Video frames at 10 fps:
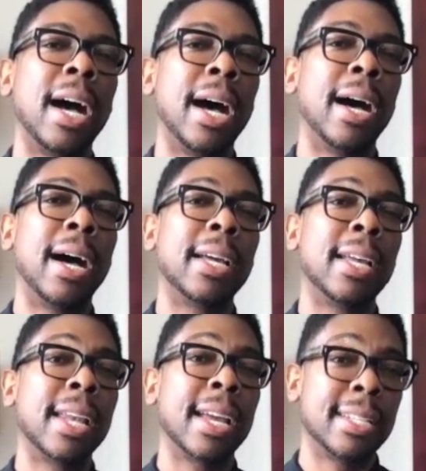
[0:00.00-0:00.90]

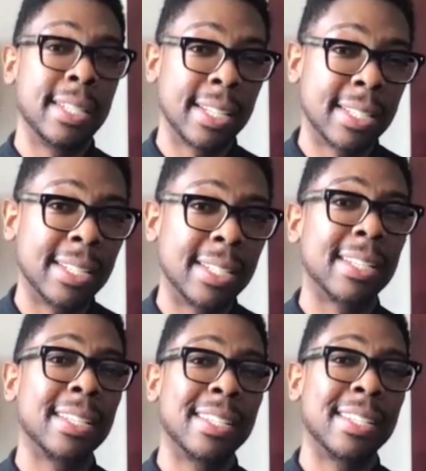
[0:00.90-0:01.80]
in
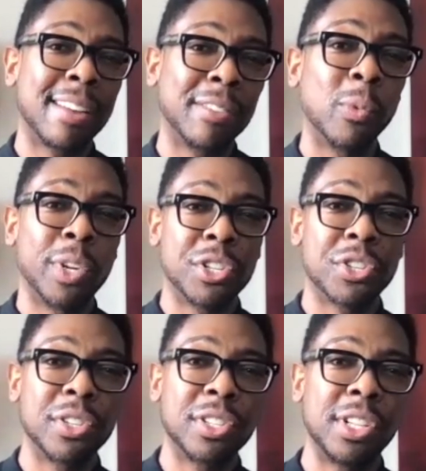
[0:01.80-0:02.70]
1966 and 7,
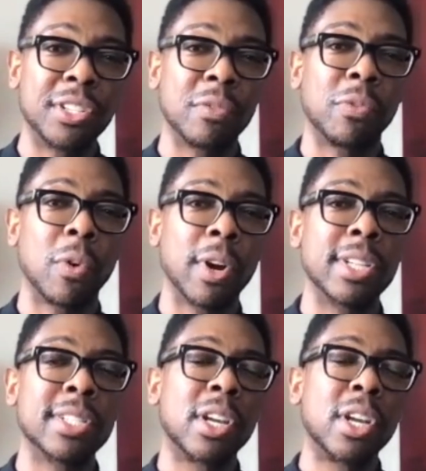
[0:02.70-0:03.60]
which season 4
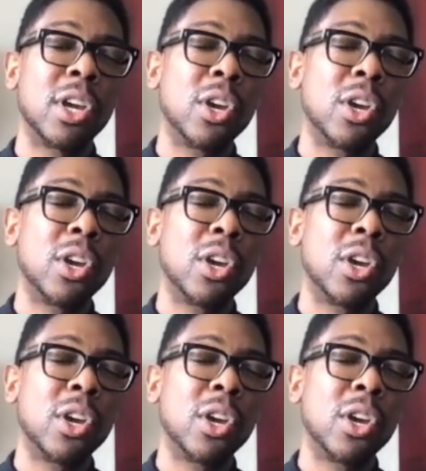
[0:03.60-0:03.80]
is,